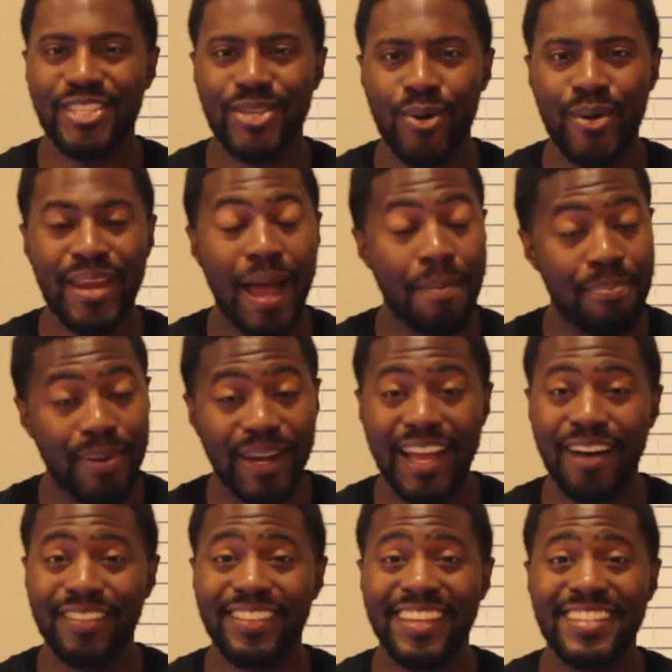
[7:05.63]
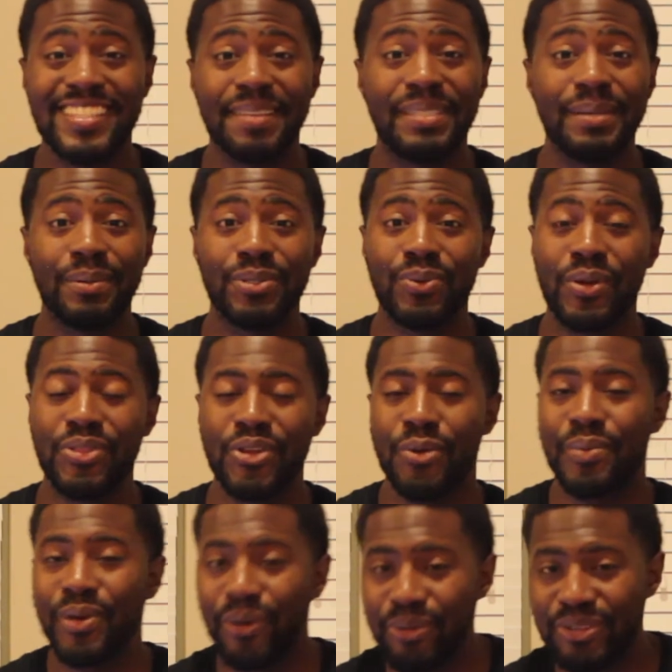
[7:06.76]
to it. I put it out there September
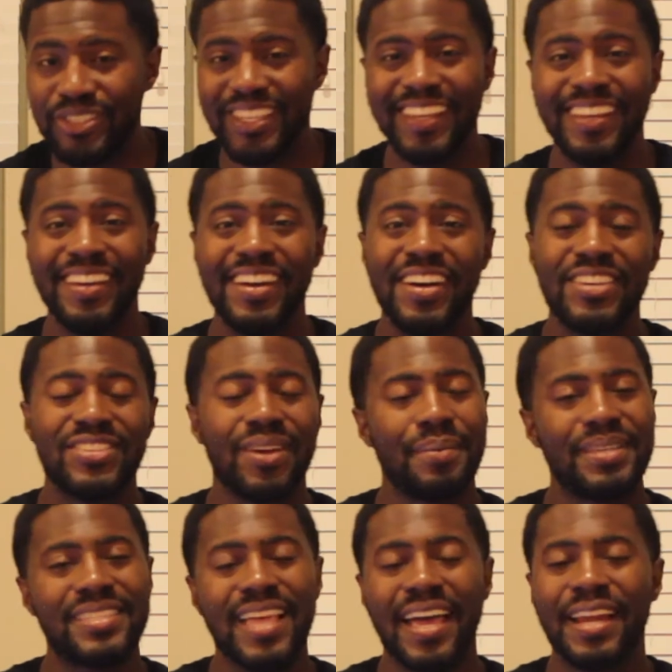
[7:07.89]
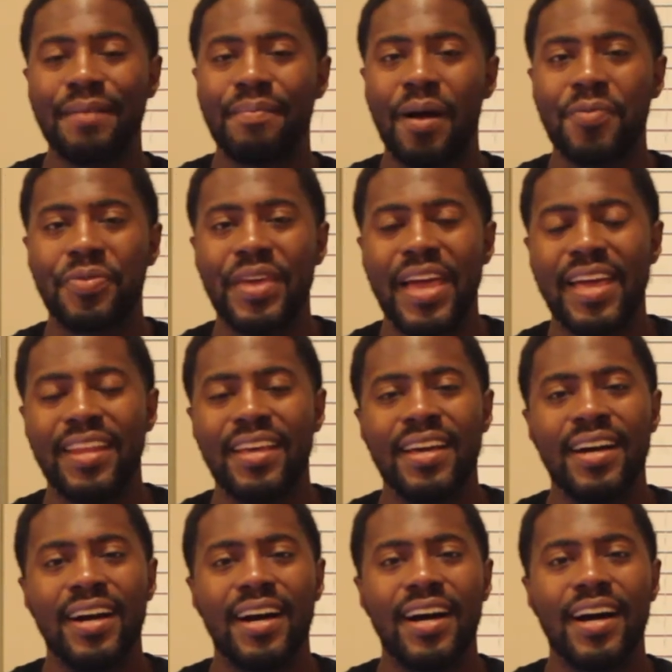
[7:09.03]
23rd. We're going to see. So I'm excited about that.
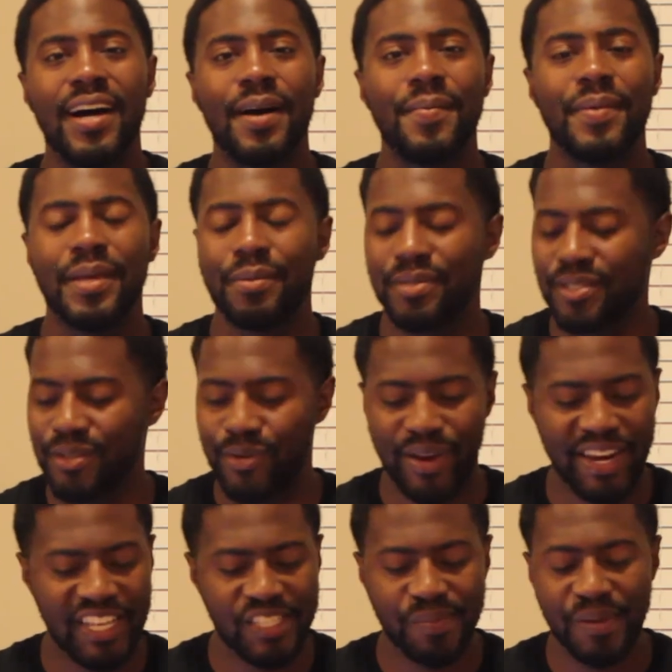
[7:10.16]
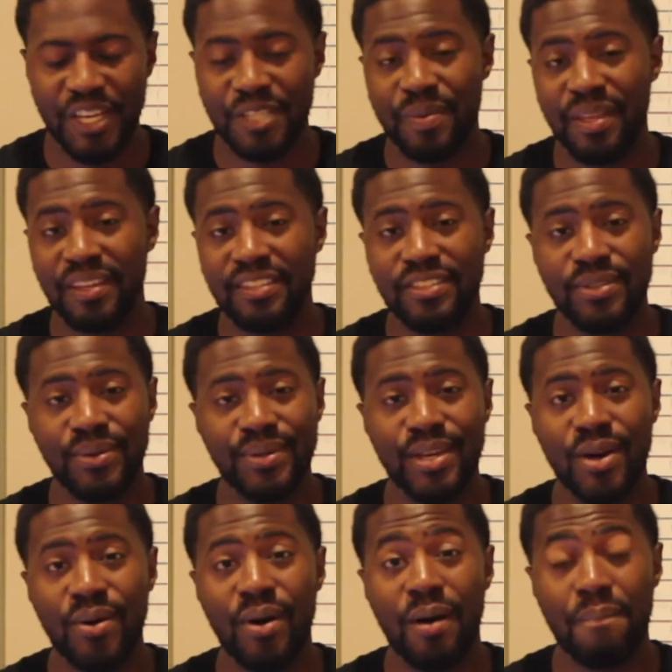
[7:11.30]
It was a great experience being in the
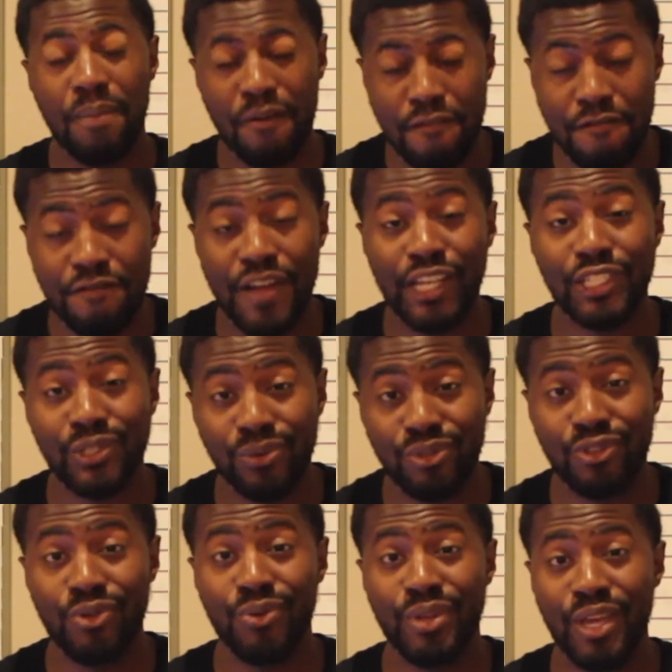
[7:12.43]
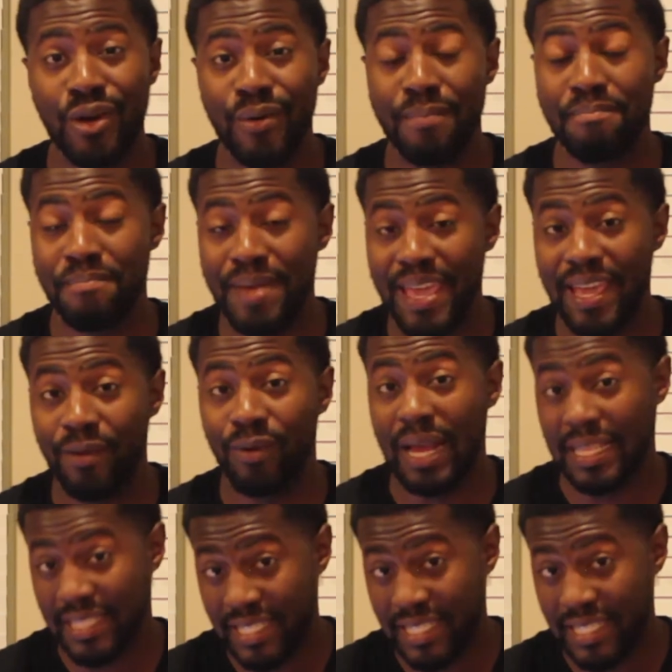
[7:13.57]
studio, a professional studio. And man, when I